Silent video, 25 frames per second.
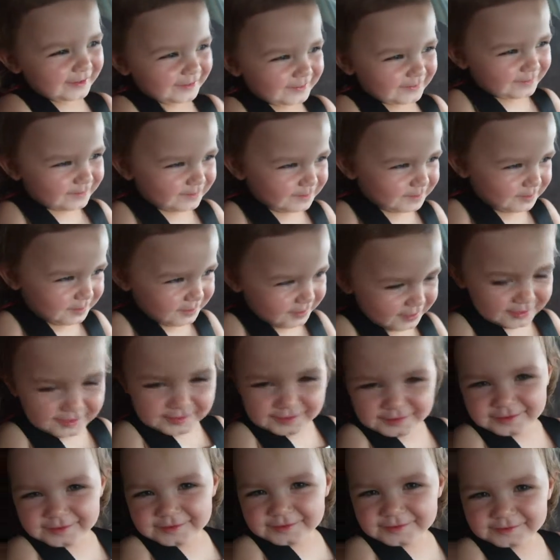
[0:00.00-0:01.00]

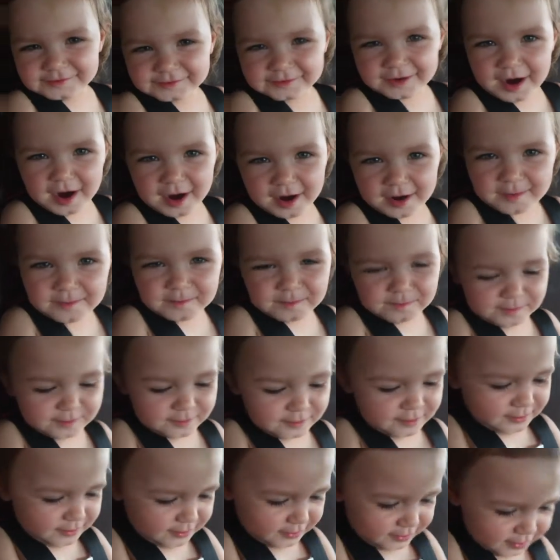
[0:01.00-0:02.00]
oh, you got
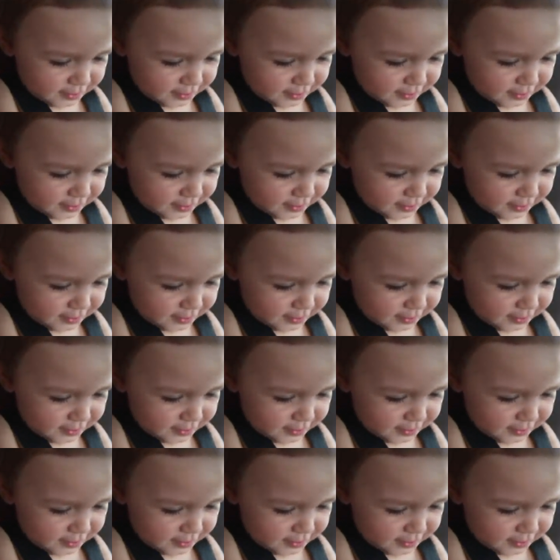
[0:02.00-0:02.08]
it.